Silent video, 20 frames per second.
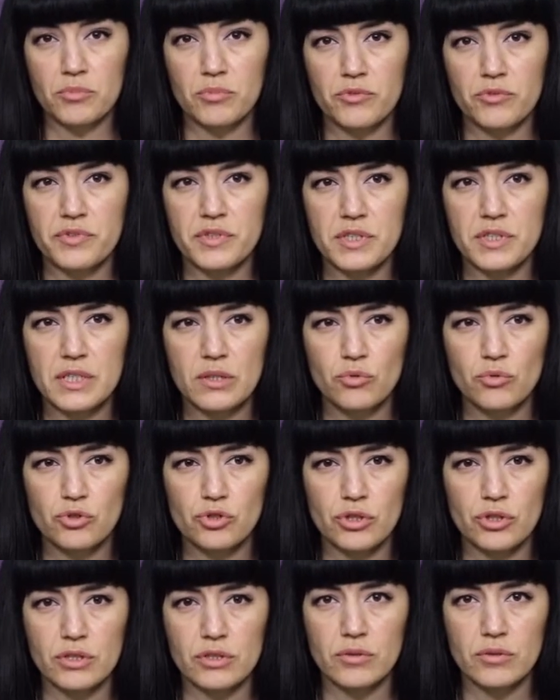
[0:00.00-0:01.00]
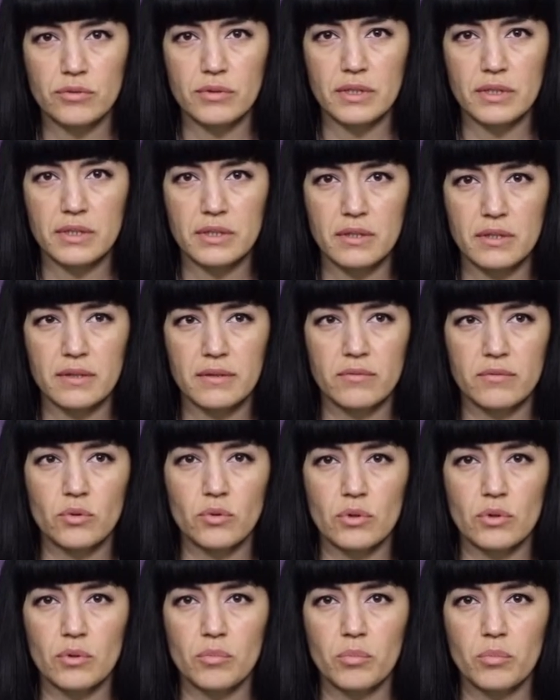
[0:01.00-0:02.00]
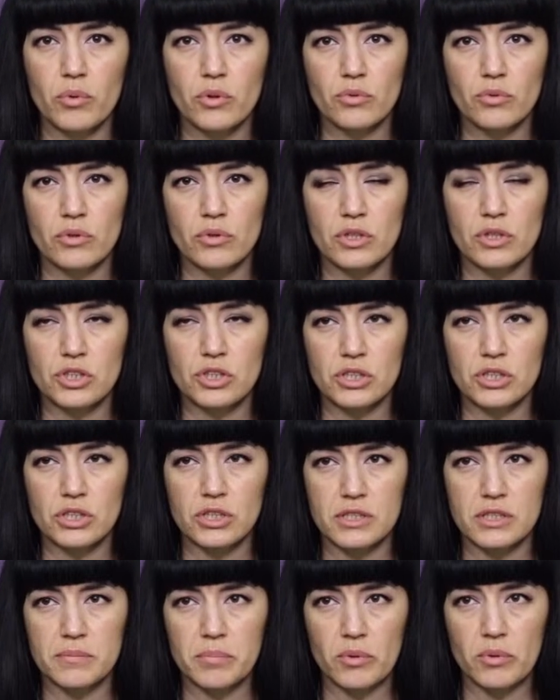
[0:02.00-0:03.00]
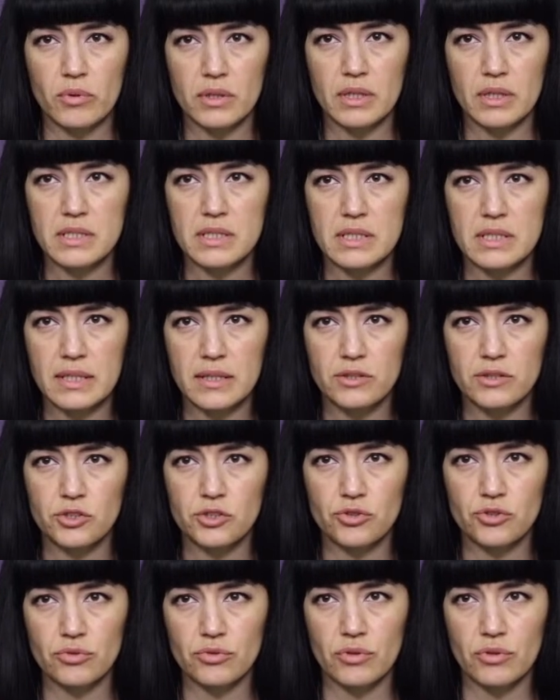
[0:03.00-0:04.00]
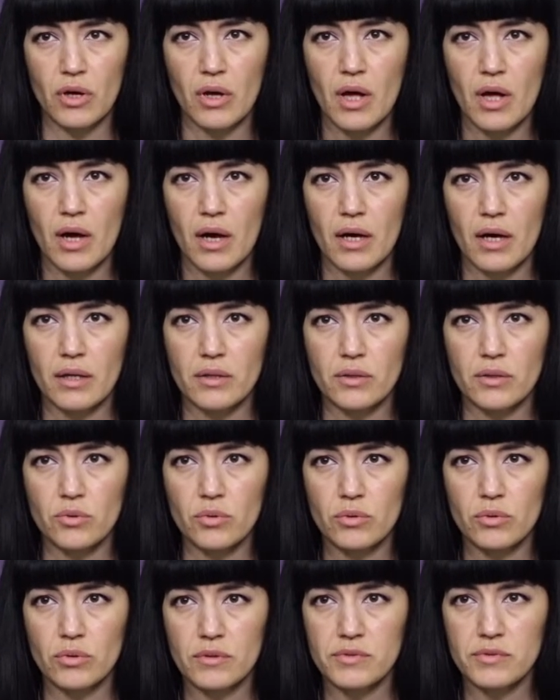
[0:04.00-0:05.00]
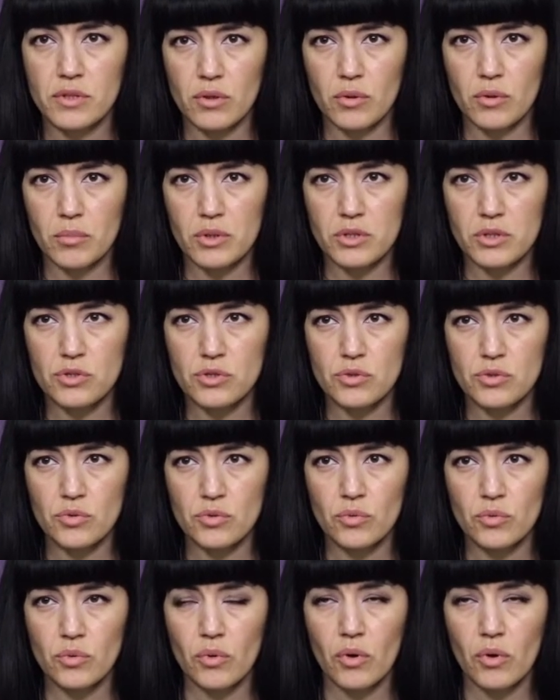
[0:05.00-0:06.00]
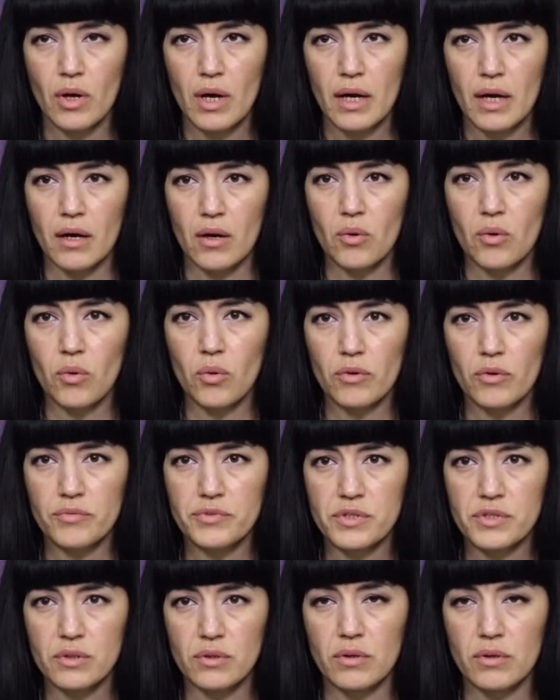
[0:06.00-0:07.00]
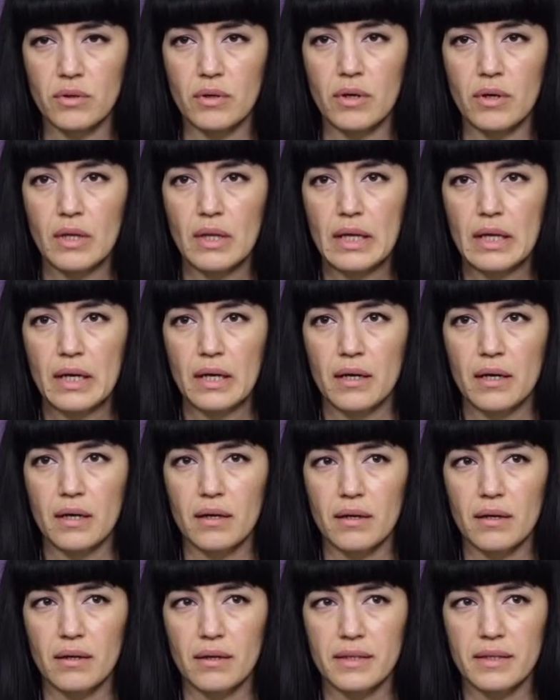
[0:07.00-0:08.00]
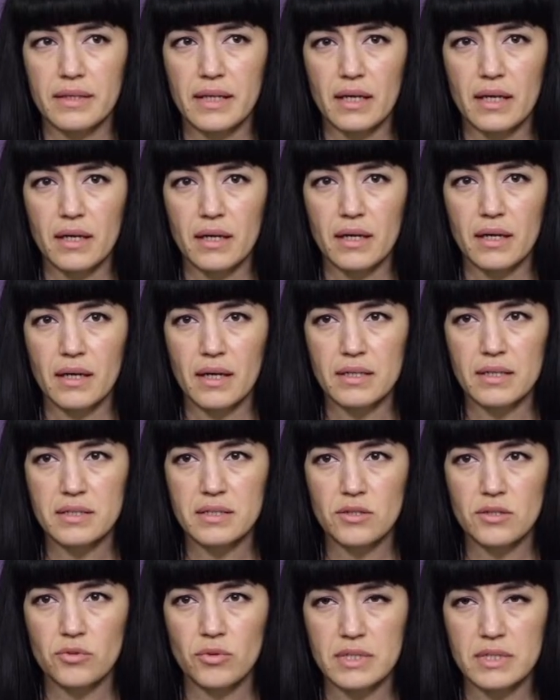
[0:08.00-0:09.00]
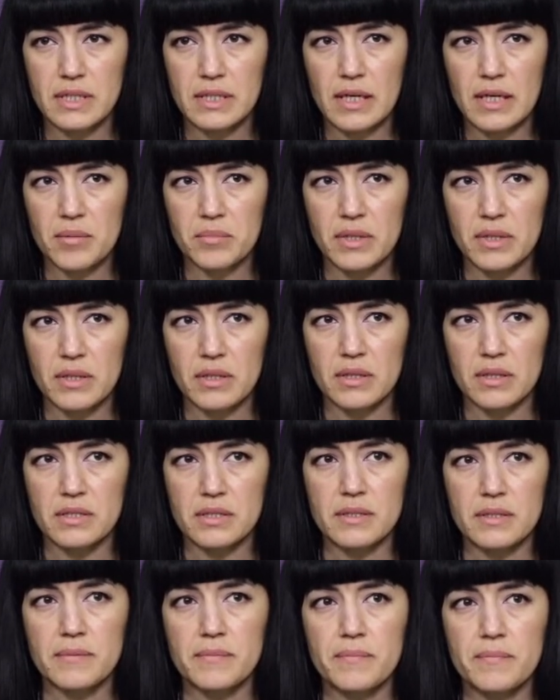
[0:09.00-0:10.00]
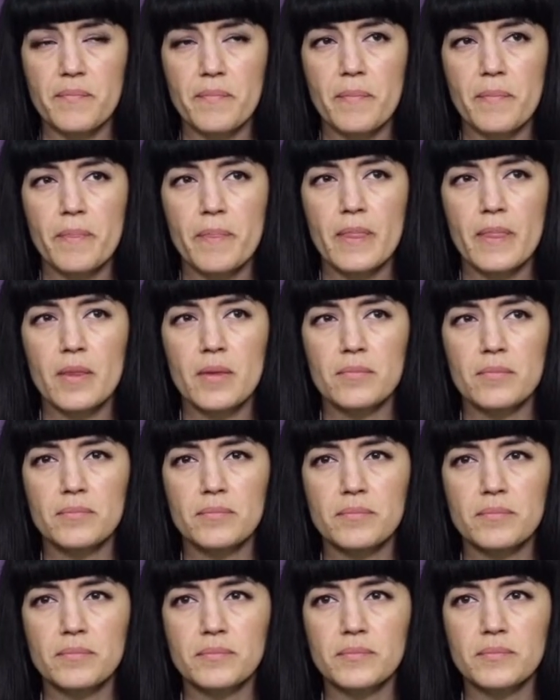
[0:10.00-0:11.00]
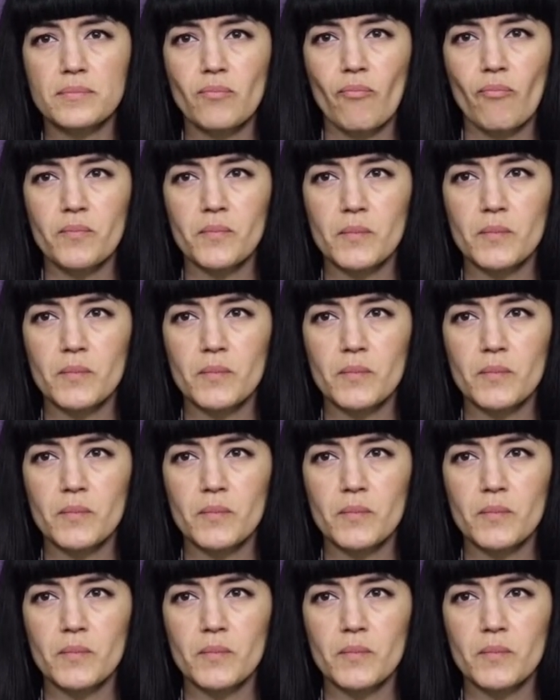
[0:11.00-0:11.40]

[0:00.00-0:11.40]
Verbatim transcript: losses. As to the Kherson region, we can see quite a successful attack of our troops on Antonov and Kakhovka bridges. So what's the